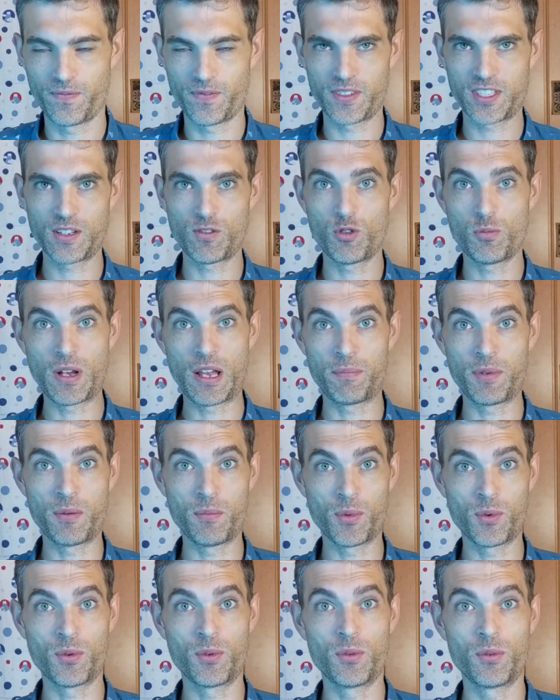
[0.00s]
Someone might be
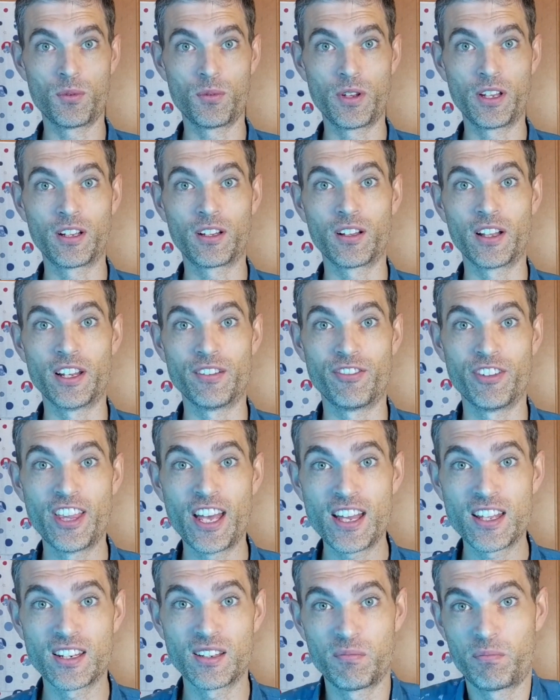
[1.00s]
more inclined for
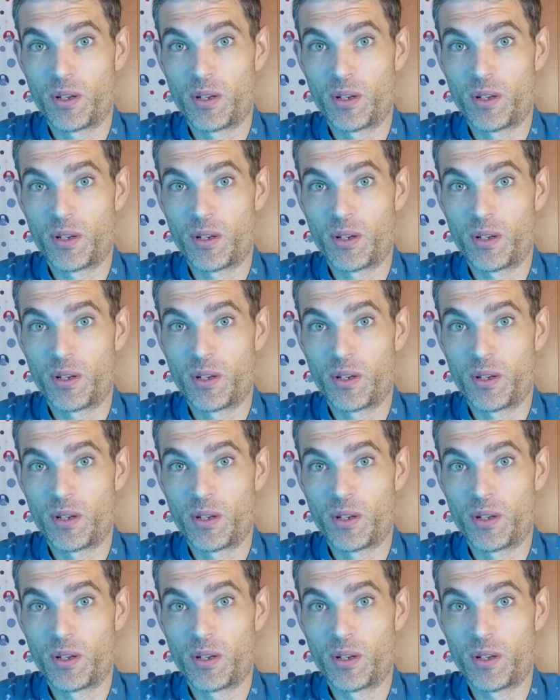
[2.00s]
that,